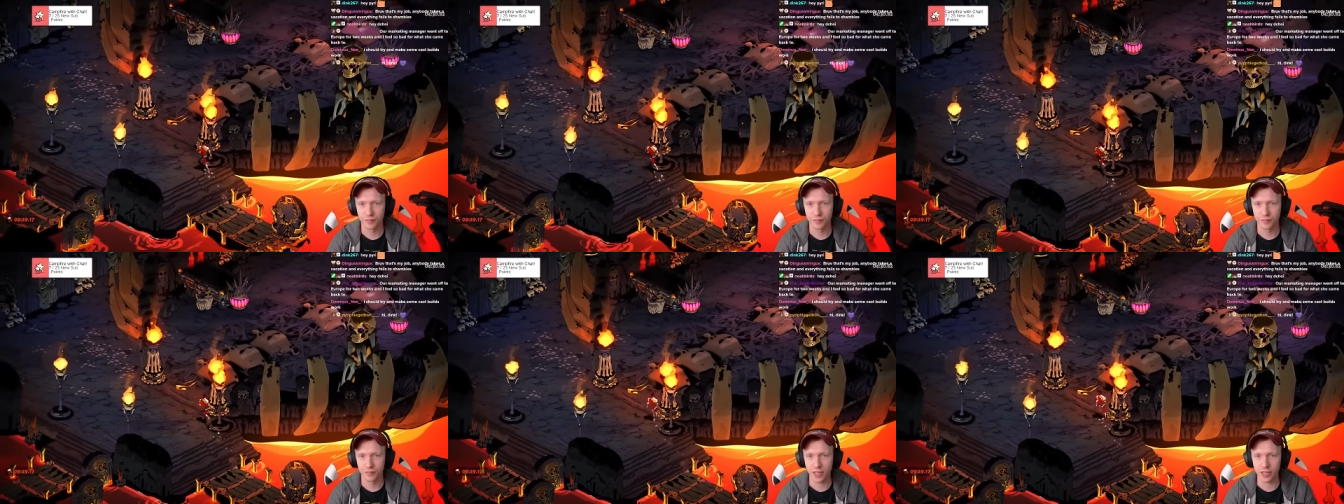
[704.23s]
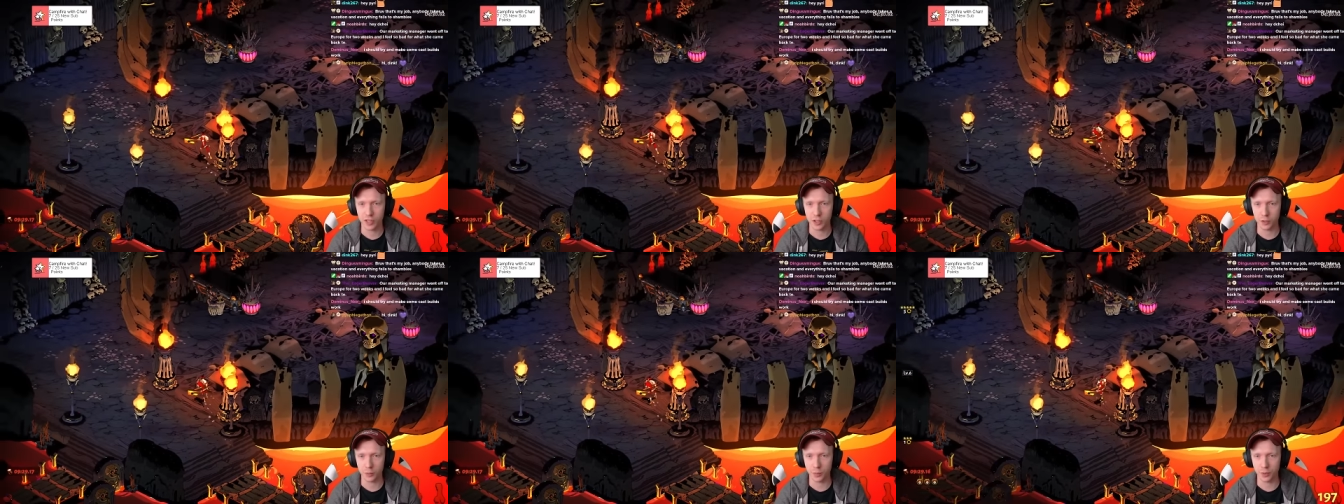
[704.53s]

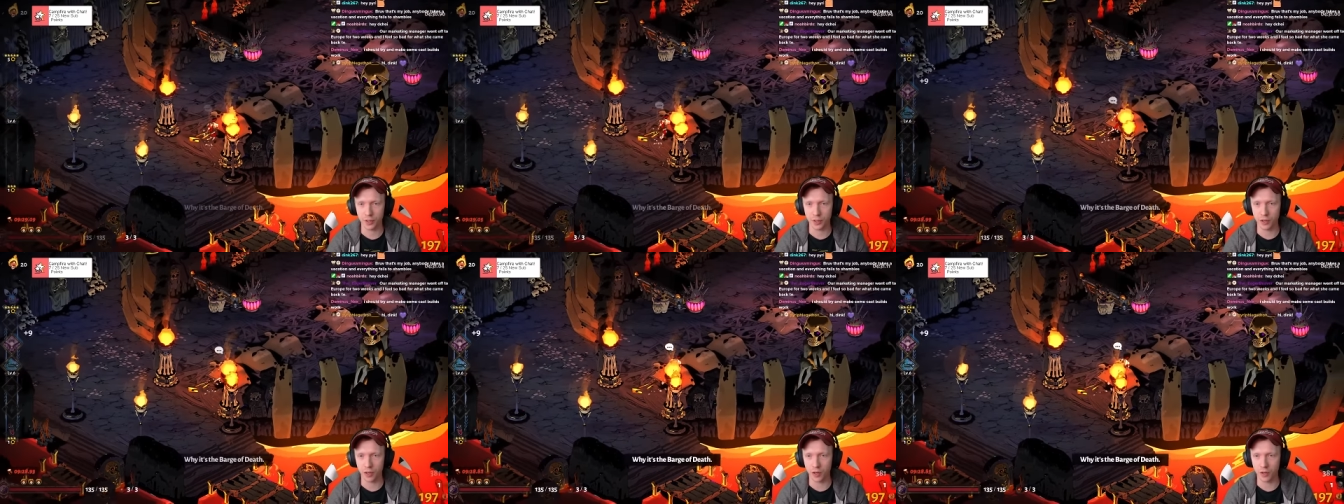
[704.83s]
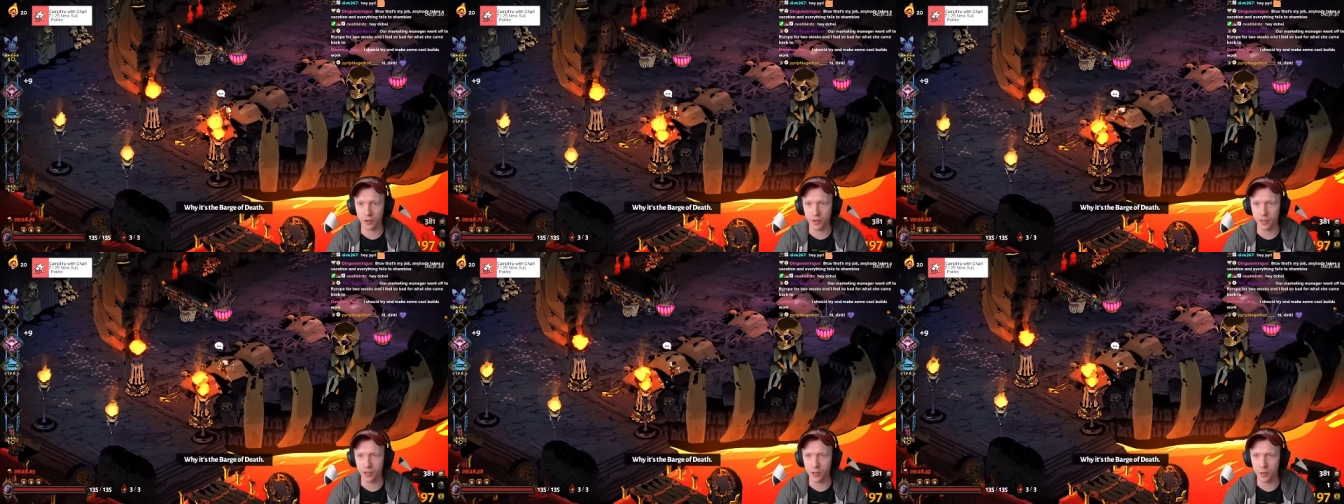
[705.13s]
They just put
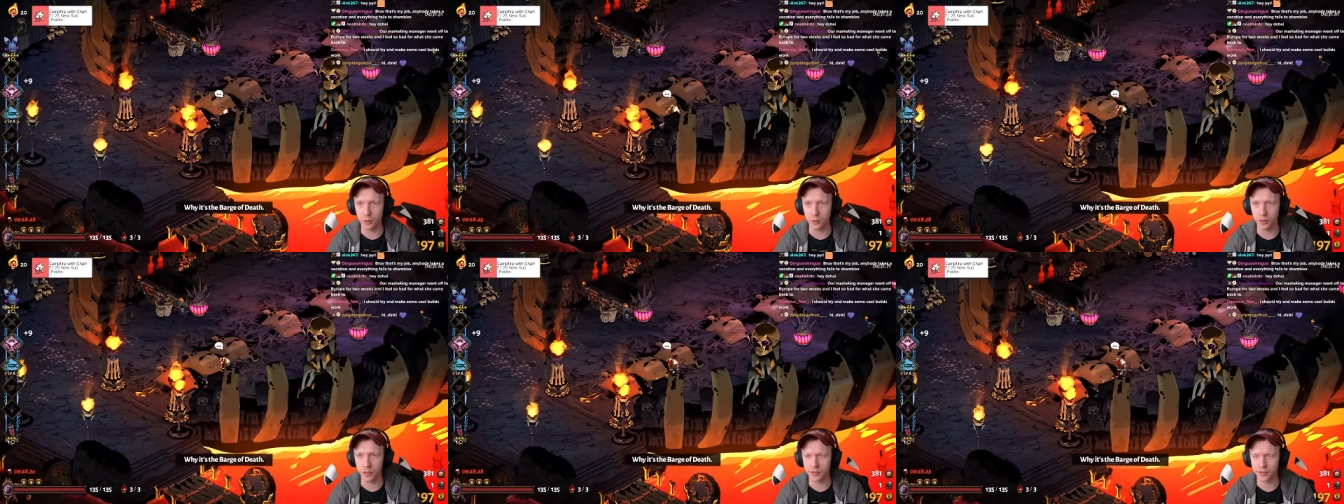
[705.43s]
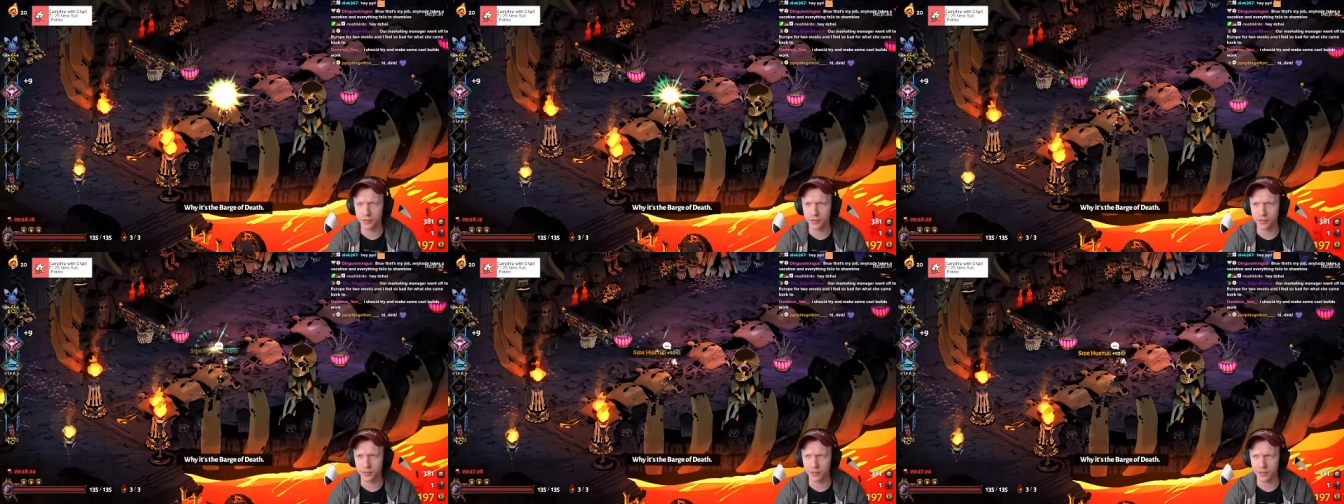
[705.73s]
all the
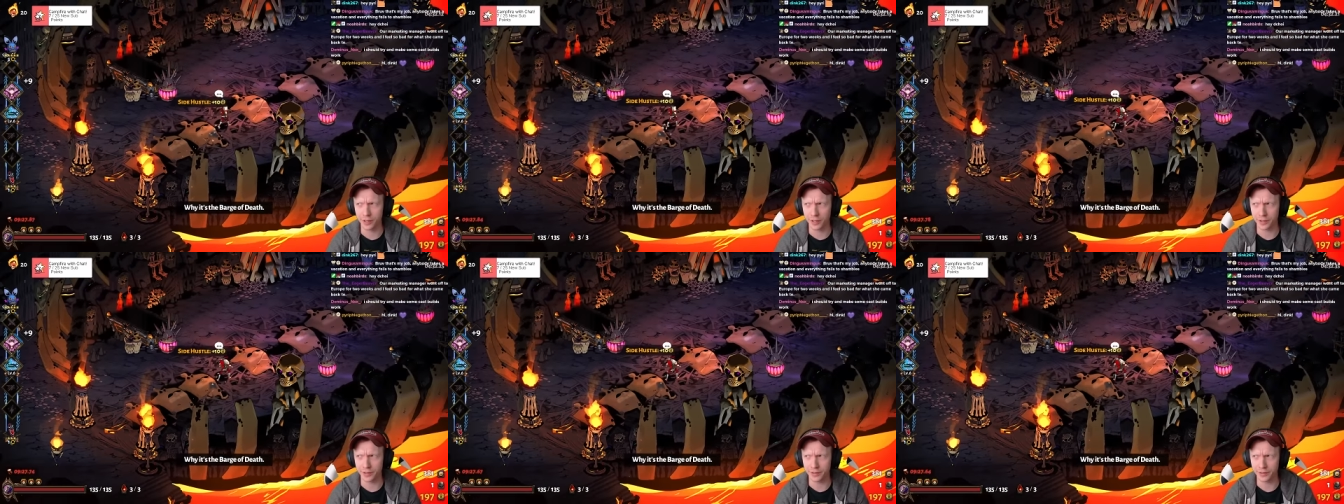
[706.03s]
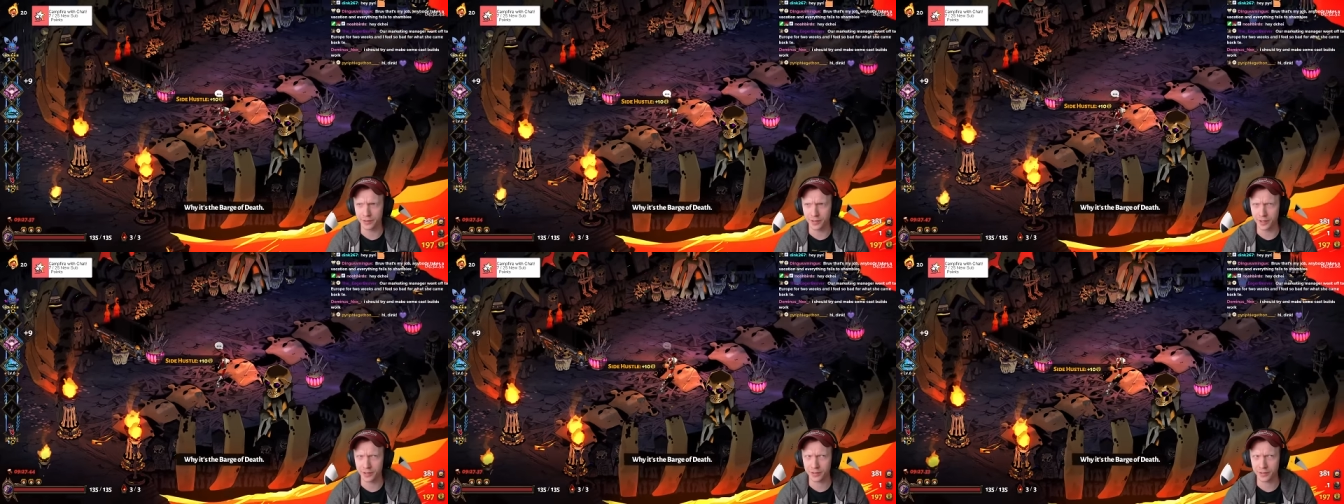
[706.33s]
onus, is that
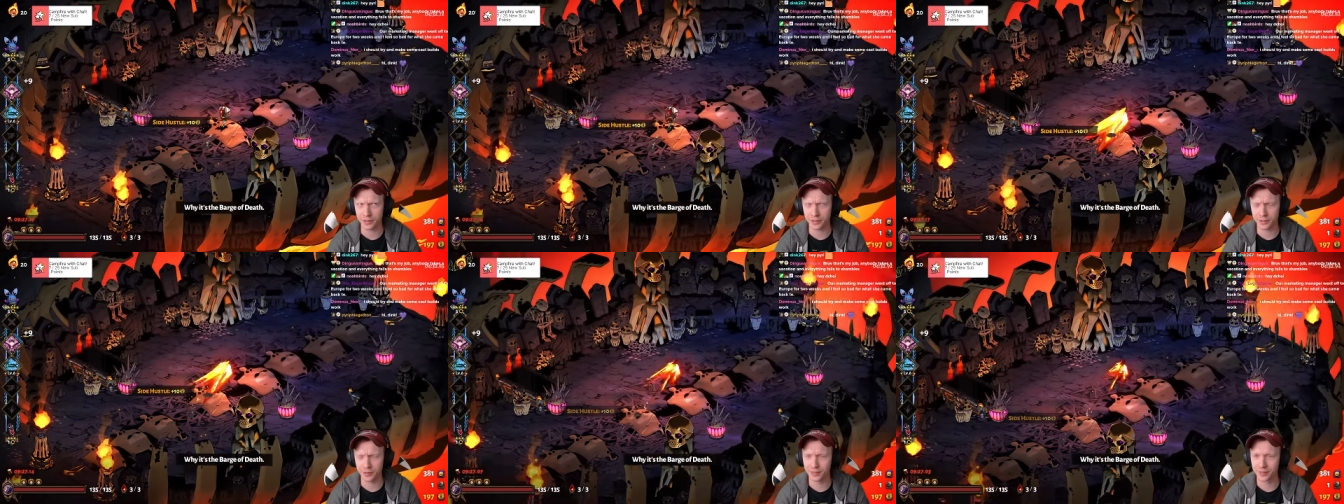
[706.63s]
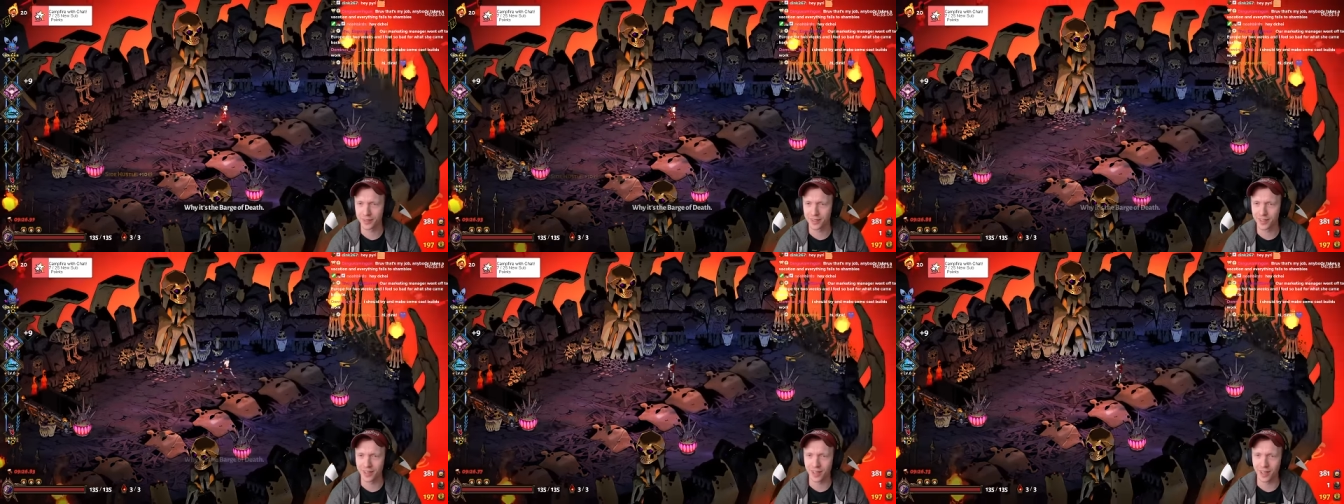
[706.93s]
a term?